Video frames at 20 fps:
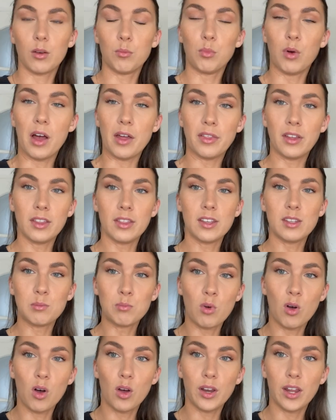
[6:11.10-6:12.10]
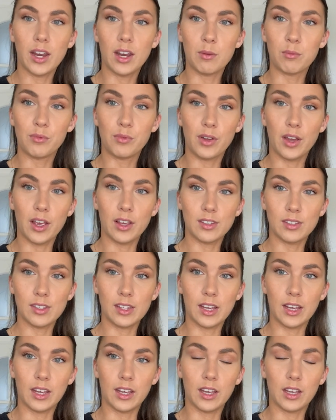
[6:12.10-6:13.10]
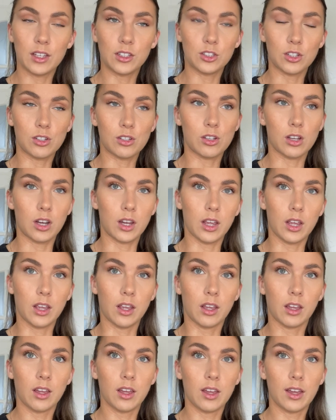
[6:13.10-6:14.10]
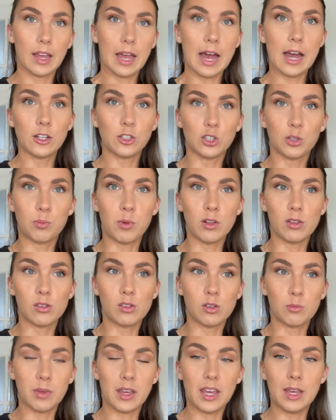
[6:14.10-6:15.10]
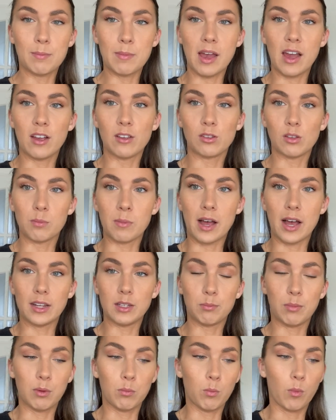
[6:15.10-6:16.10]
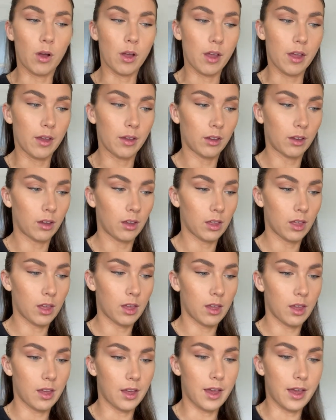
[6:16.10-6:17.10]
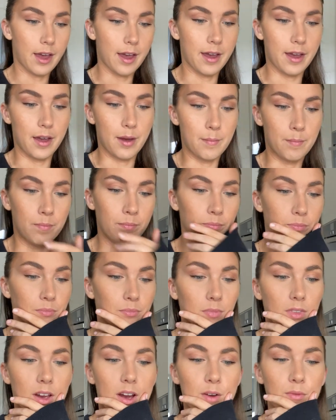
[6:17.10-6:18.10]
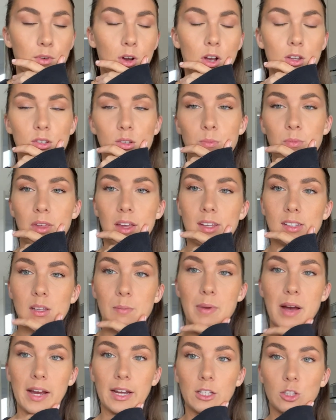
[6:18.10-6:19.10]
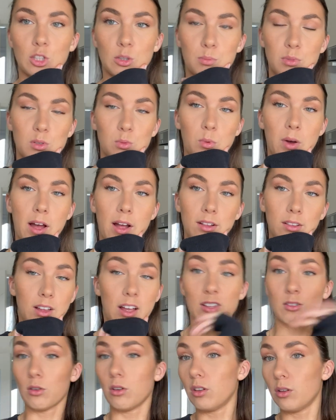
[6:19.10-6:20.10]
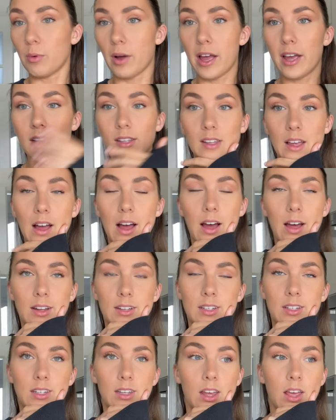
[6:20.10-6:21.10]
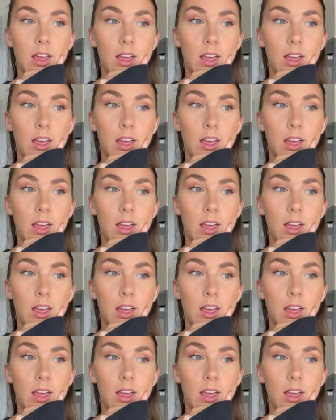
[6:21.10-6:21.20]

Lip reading: But I think this morning I'm firstly just gonna catch up on some email, some admin work. I've got some things to package up as well, as always, and